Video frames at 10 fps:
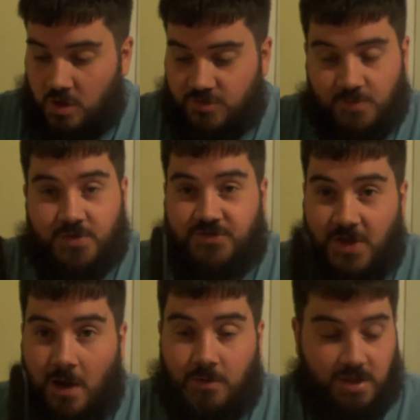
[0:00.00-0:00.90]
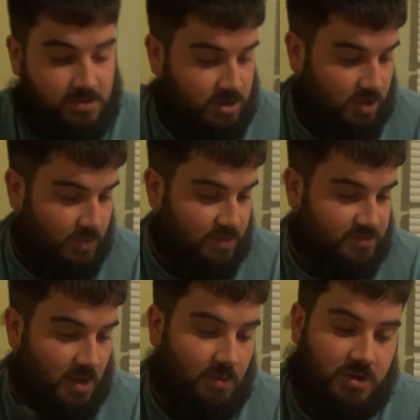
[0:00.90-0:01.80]
So what y'all need to do
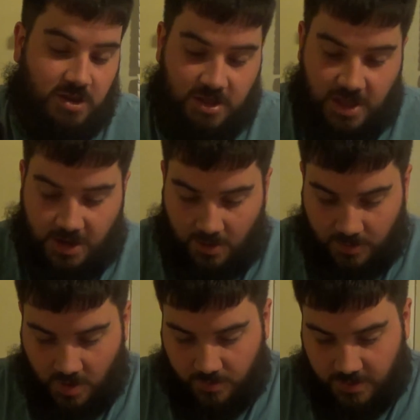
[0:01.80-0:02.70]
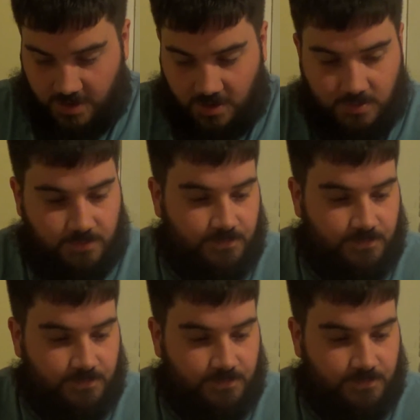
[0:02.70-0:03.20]
is y'all need to get on over there